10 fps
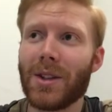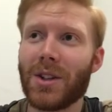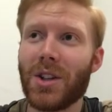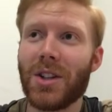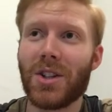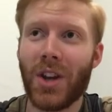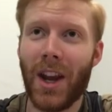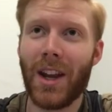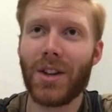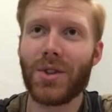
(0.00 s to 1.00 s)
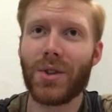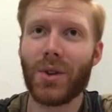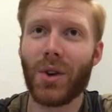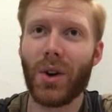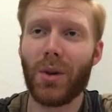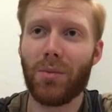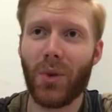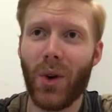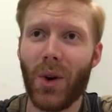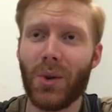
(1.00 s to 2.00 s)
She changed her
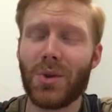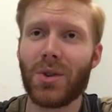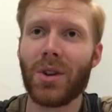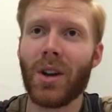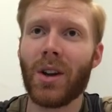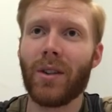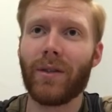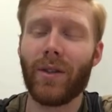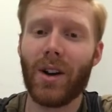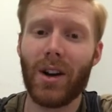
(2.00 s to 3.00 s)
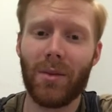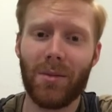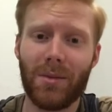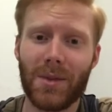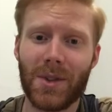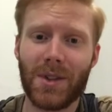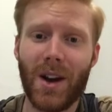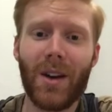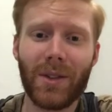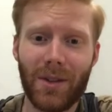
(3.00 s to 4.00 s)
approach from
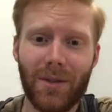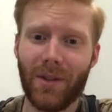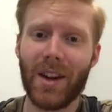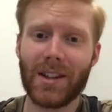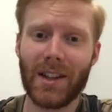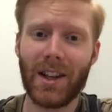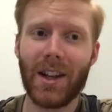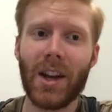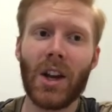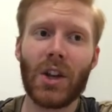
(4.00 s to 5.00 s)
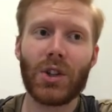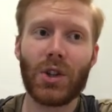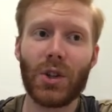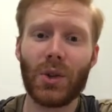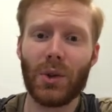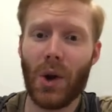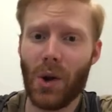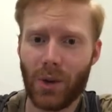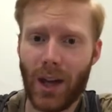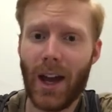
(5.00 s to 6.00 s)
soft and fuzzy to,
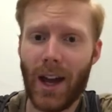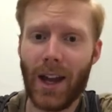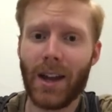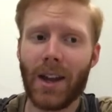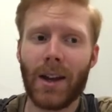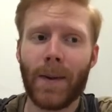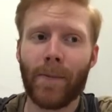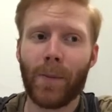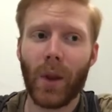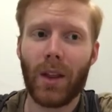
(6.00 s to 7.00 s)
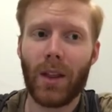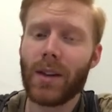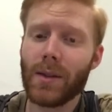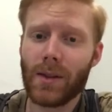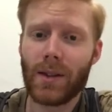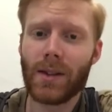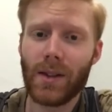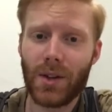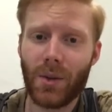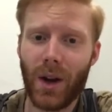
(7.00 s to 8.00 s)
okay, this is the
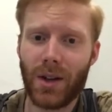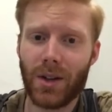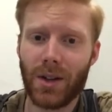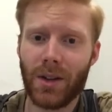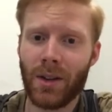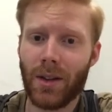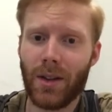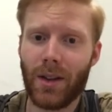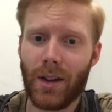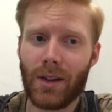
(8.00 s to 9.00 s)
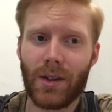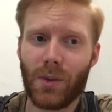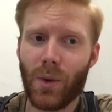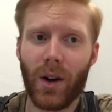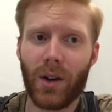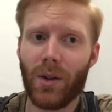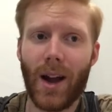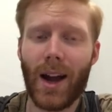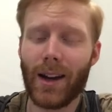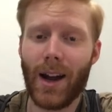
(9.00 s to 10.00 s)
situation, this is where you're
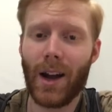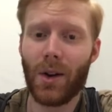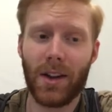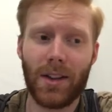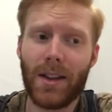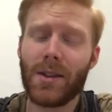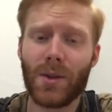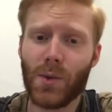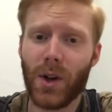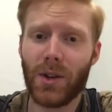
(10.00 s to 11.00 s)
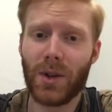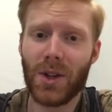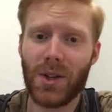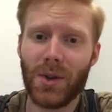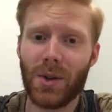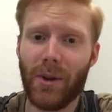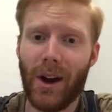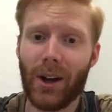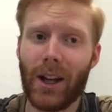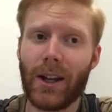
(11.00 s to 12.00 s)
at now, and this is what you can do
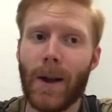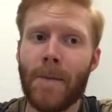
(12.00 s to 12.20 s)
about it.